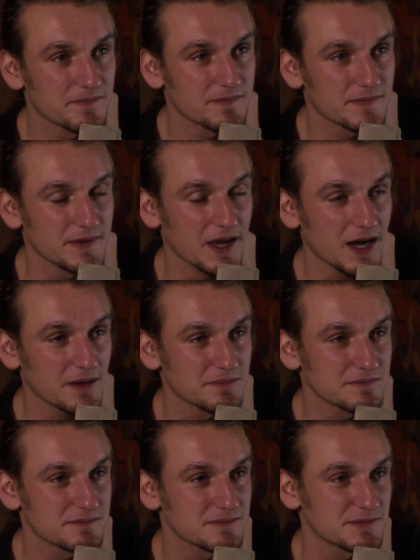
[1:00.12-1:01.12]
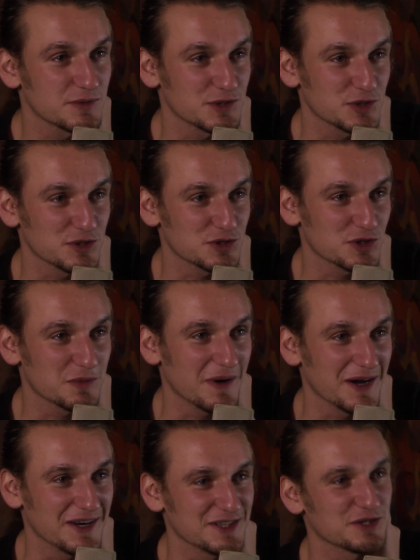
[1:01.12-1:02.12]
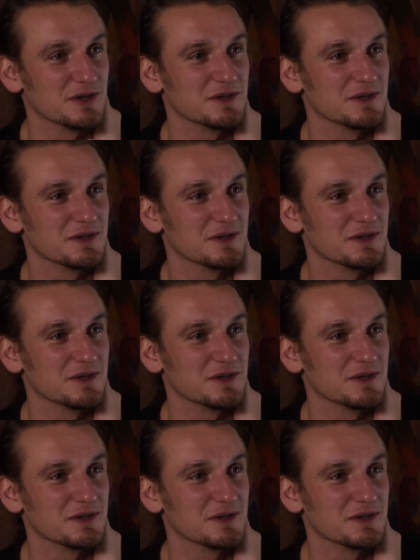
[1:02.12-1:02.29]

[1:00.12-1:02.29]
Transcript: Yeah. So what do you want to talk about it? So